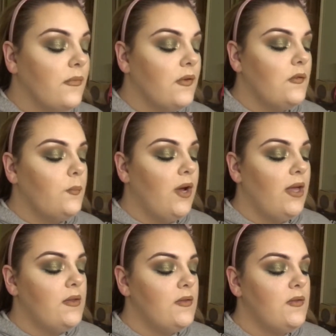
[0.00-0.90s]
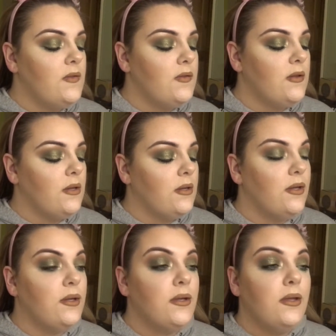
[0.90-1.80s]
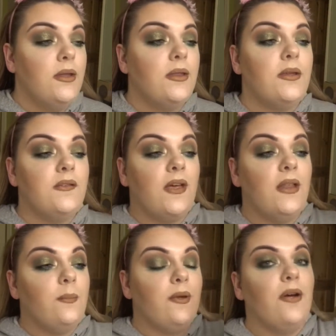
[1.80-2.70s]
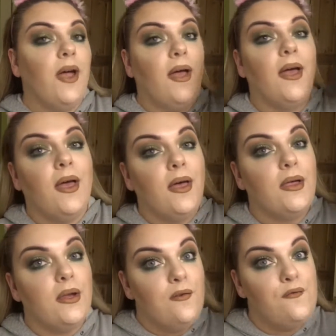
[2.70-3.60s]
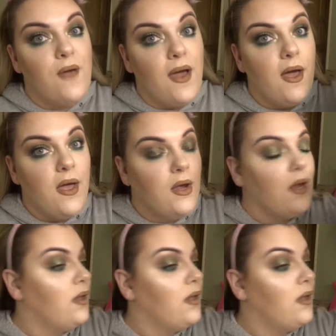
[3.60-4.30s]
Spritz. Then take the mirror and fit it in.